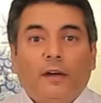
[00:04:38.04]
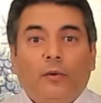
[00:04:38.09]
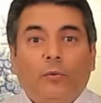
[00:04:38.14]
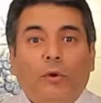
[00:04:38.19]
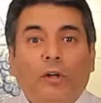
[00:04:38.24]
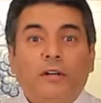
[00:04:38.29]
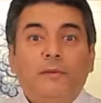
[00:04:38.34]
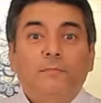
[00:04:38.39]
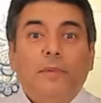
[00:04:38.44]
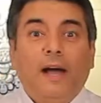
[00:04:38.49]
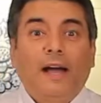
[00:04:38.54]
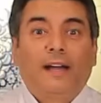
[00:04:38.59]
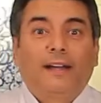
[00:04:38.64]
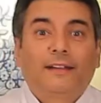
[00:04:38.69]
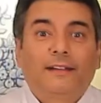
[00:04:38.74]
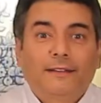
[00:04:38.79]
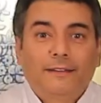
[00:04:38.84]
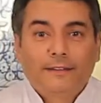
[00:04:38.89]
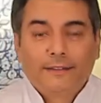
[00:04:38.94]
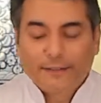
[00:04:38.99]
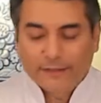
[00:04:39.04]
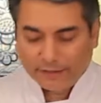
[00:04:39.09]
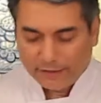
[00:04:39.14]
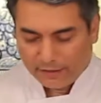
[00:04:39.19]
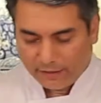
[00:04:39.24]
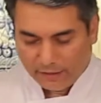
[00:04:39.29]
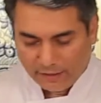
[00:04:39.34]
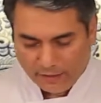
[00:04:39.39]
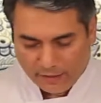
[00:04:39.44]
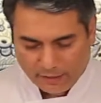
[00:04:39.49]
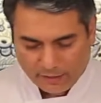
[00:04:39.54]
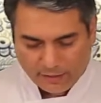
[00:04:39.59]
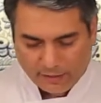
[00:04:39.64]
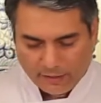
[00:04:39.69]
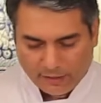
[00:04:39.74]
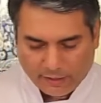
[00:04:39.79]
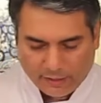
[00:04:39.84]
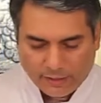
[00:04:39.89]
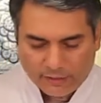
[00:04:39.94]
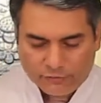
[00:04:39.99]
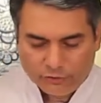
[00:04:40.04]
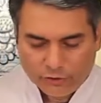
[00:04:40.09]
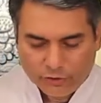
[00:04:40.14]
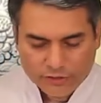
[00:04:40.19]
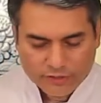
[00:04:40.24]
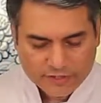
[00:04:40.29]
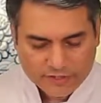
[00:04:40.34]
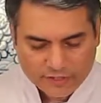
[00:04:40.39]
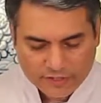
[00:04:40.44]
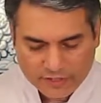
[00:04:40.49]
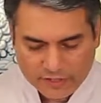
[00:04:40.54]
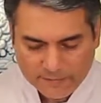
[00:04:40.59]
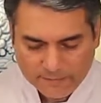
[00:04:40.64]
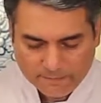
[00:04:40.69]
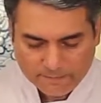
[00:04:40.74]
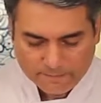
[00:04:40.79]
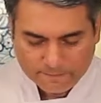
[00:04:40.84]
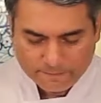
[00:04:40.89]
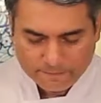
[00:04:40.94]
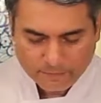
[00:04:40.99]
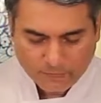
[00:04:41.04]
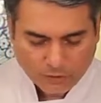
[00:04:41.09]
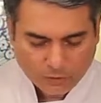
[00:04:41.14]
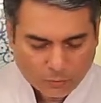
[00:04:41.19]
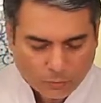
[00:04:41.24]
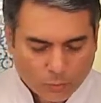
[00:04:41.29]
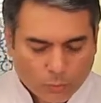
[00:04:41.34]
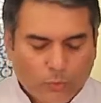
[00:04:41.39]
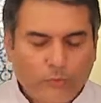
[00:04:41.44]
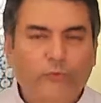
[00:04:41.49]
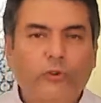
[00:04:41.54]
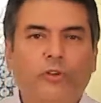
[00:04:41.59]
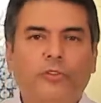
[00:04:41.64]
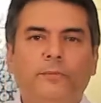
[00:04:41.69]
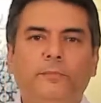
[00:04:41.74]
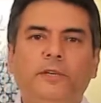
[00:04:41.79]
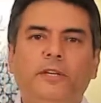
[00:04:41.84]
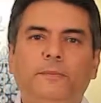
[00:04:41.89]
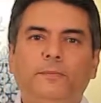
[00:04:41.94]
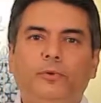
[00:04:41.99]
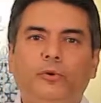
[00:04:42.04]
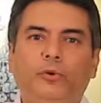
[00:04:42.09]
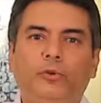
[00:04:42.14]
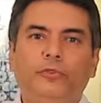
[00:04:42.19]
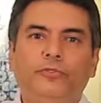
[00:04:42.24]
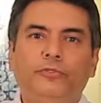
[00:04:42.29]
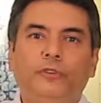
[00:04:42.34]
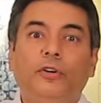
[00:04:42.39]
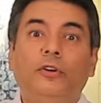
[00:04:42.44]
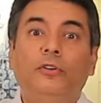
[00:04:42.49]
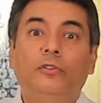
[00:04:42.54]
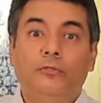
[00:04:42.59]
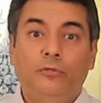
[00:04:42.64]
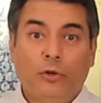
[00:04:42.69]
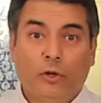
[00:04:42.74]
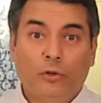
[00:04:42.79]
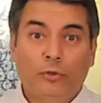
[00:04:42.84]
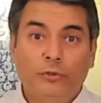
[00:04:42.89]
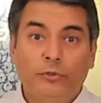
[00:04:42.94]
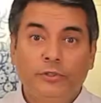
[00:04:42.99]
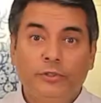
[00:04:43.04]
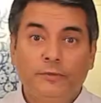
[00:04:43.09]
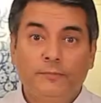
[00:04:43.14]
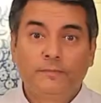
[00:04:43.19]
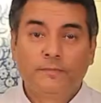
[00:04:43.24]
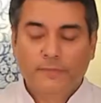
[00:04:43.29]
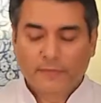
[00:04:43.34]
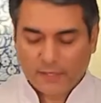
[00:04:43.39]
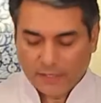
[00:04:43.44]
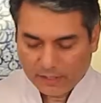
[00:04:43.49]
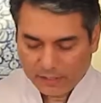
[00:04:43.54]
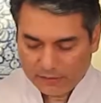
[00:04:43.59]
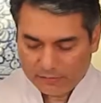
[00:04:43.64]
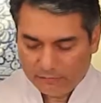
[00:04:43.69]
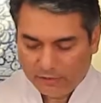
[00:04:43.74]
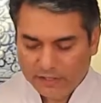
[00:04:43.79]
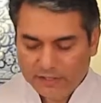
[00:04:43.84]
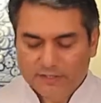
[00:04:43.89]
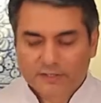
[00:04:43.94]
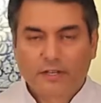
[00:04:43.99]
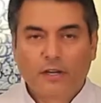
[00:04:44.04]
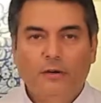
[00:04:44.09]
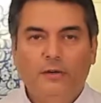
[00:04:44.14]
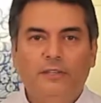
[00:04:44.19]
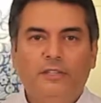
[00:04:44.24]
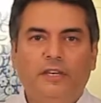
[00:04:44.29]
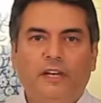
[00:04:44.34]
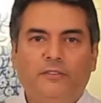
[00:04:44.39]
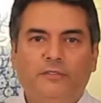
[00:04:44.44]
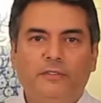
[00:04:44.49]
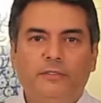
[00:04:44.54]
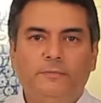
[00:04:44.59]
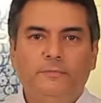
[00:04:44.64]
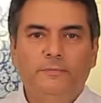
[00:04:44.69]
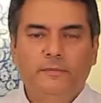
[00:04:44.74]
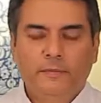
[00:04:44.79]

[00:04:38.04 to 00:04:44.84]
Welcome back. As you can see, we've got the meatballs rolled and ready to go in the oven.